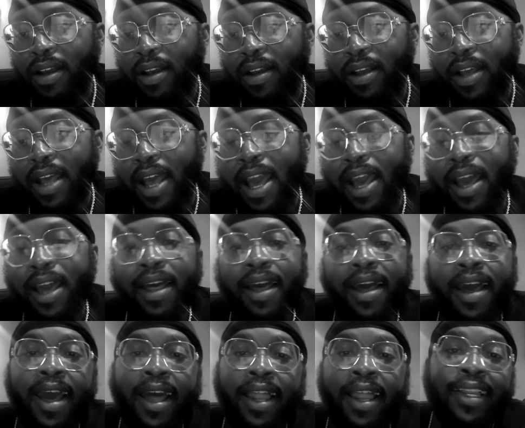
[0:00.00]

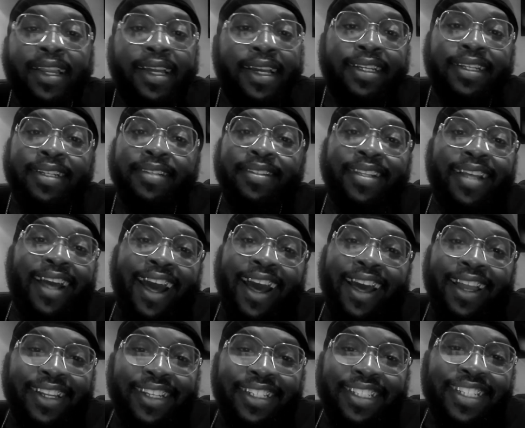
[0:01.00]
I
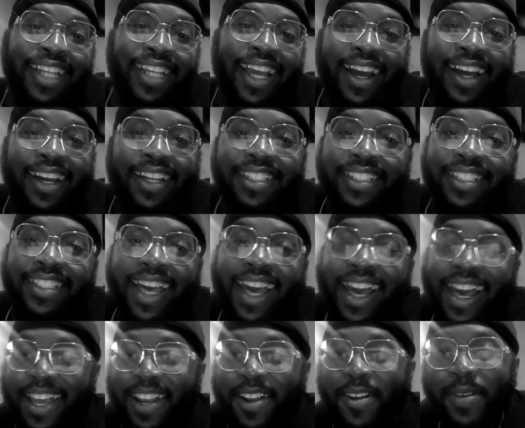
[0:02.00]
let y'all
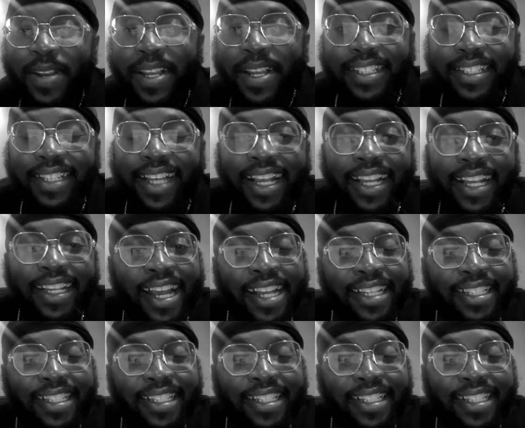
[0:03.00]
decide on that because I